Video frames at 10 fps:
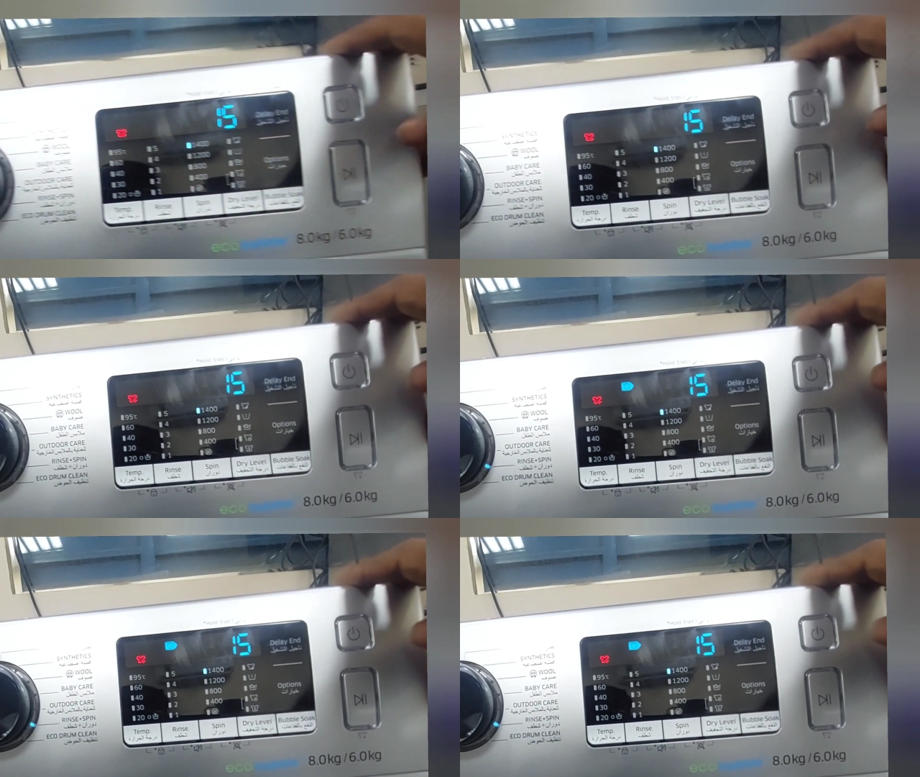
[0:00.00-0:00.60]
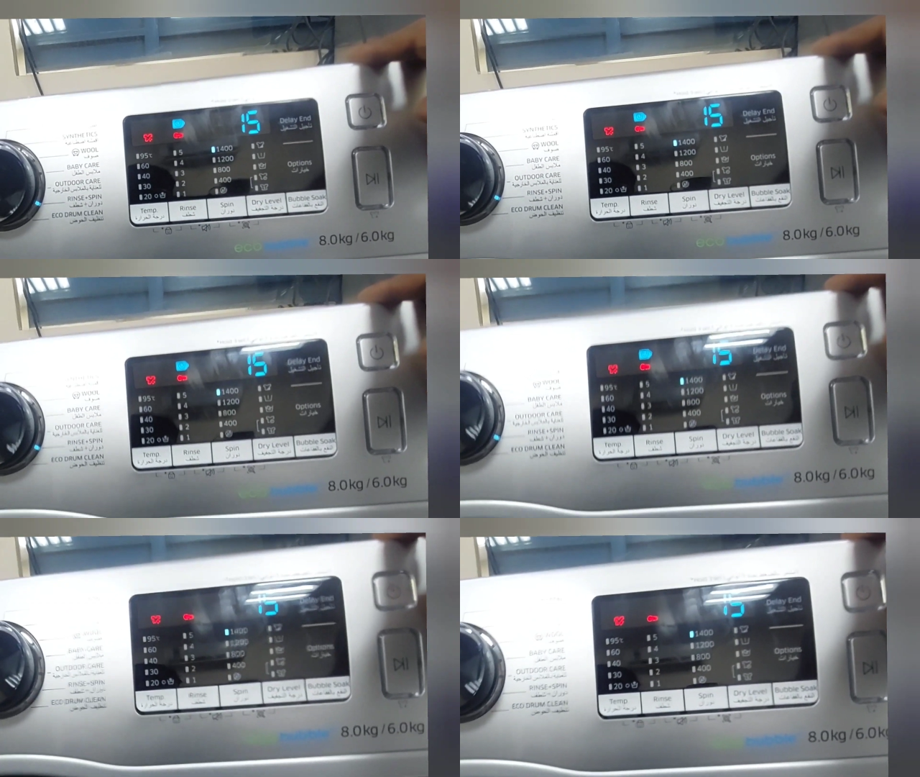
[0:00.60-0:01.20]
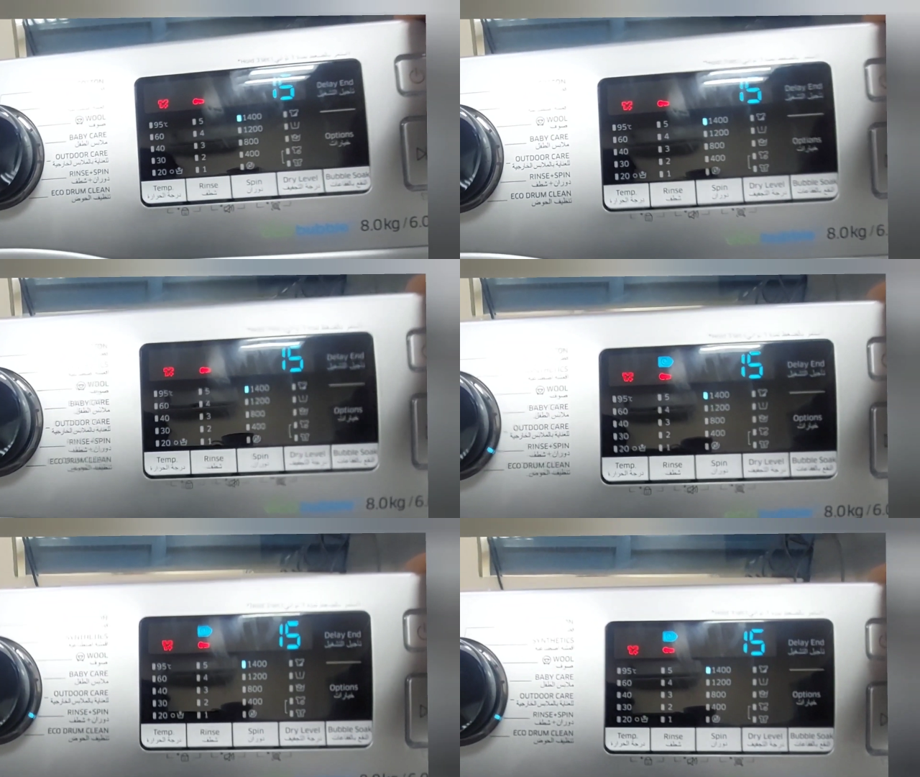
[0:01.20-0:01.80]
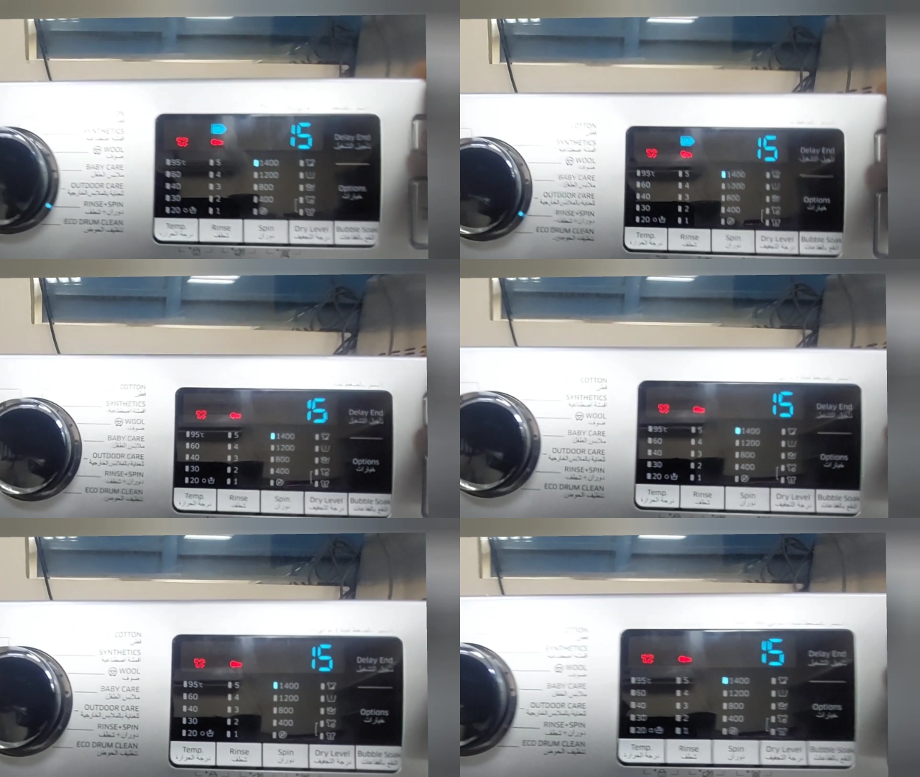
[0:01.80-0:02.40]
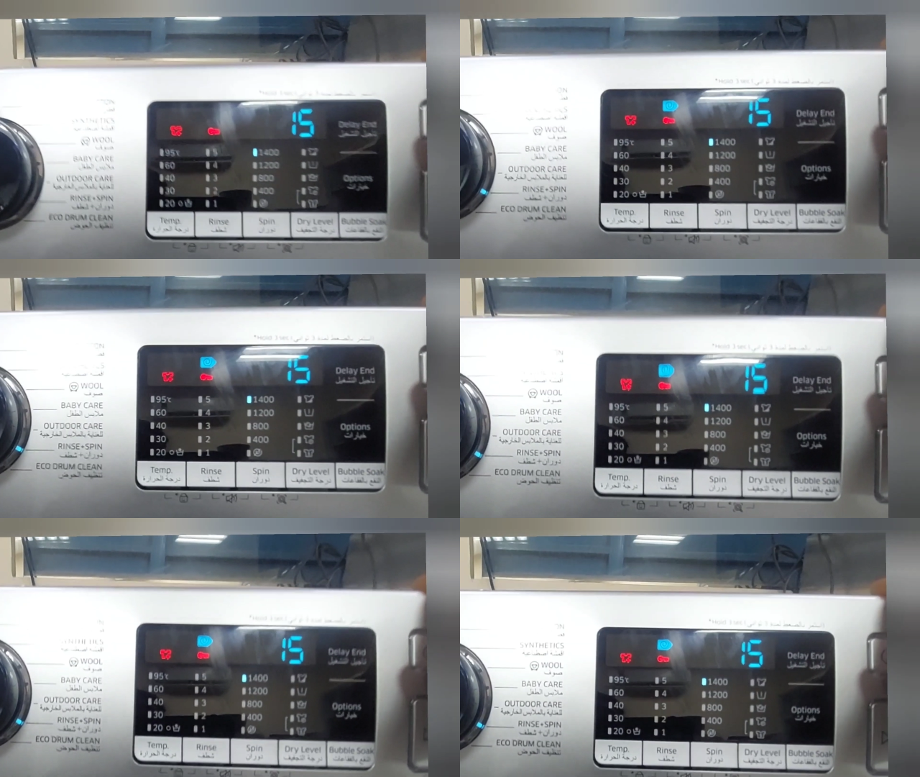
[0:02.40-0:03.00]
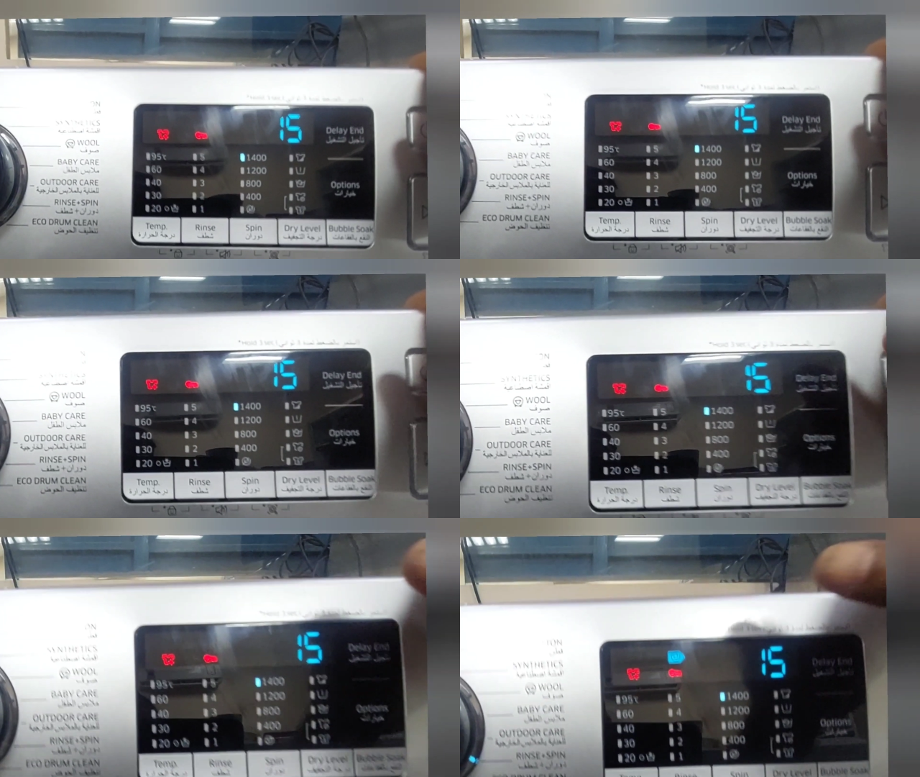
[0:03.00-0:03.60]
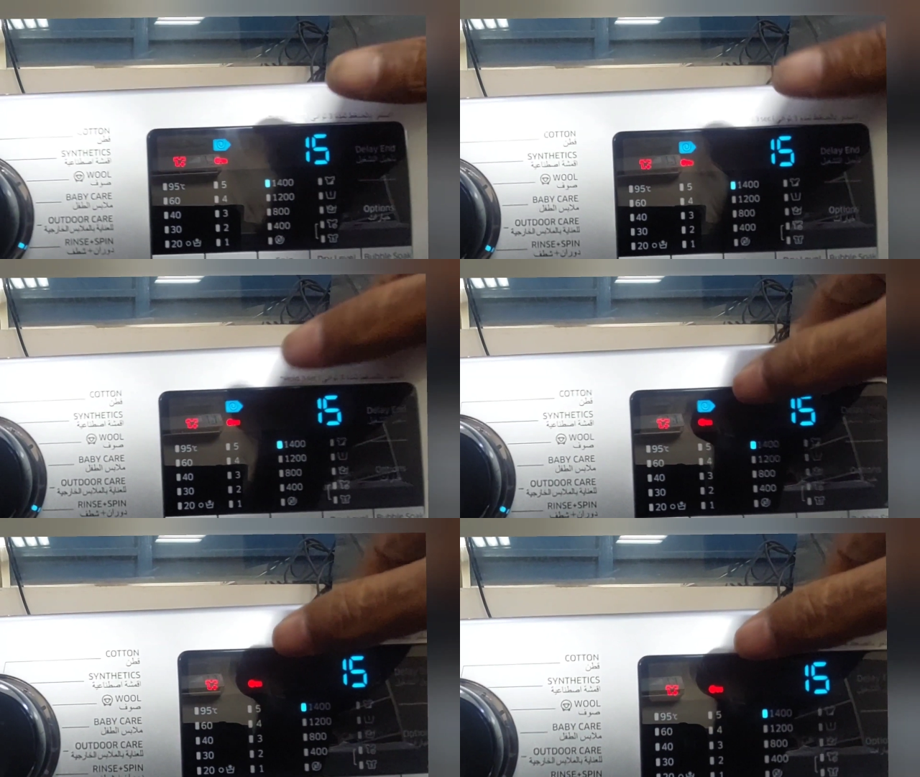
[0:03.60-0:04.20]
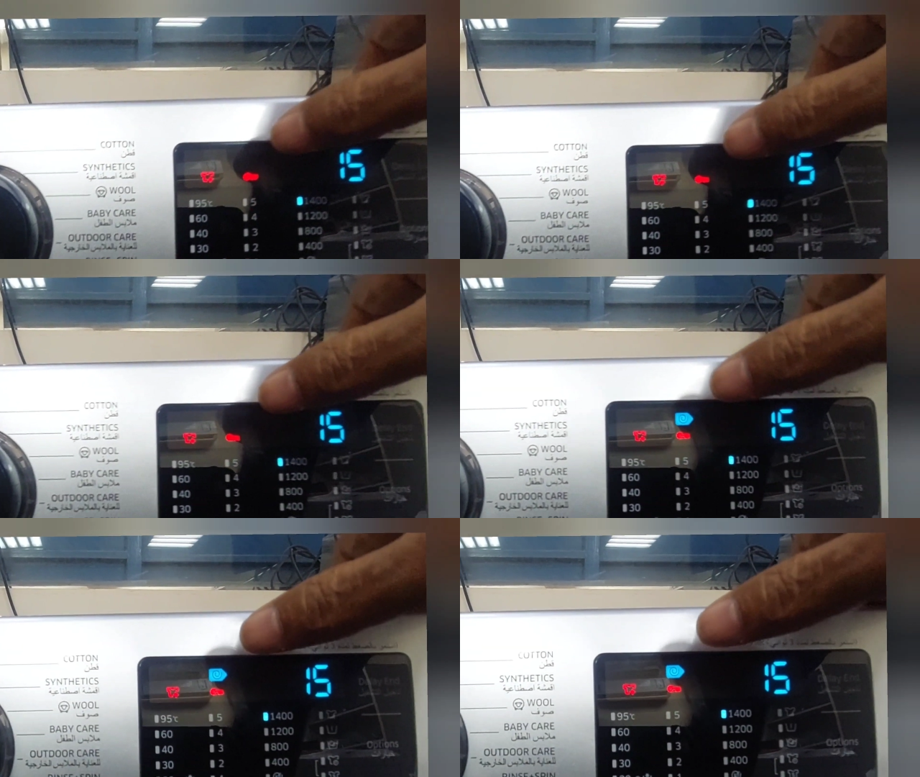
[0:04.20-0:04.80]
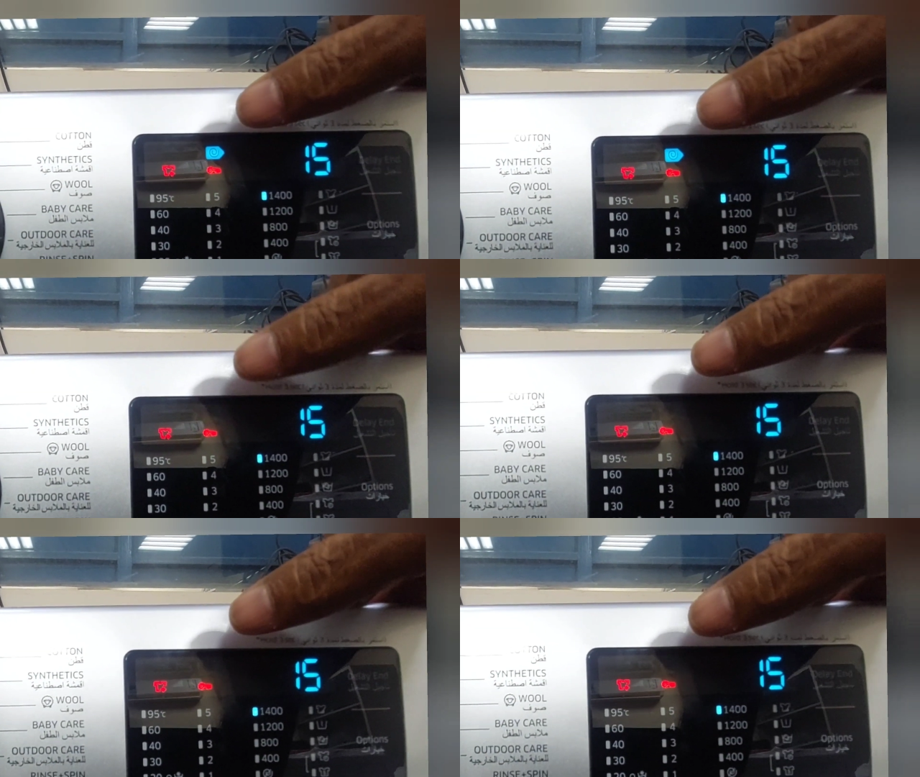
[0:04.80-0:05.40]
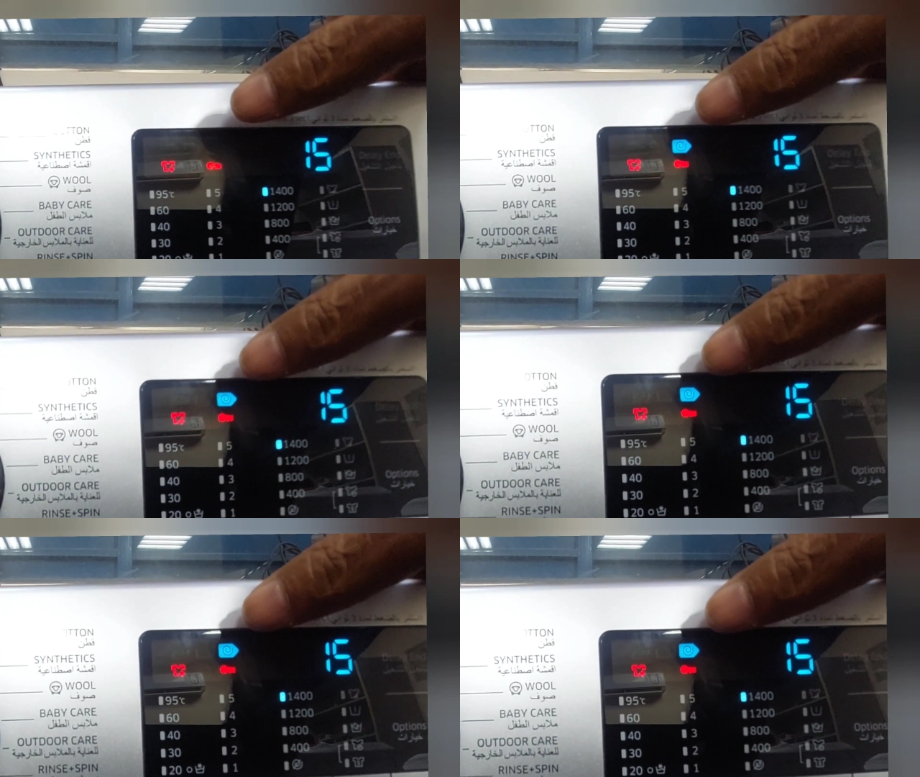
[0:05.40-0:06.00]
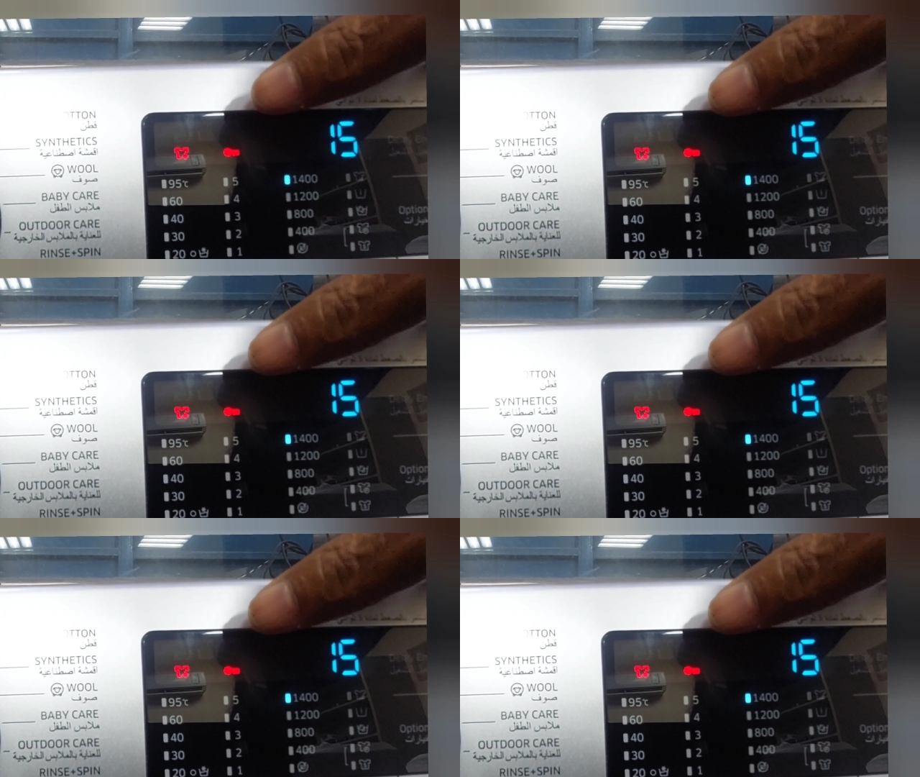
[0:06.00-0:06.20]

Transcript: No face is visible, so there are no lips to read.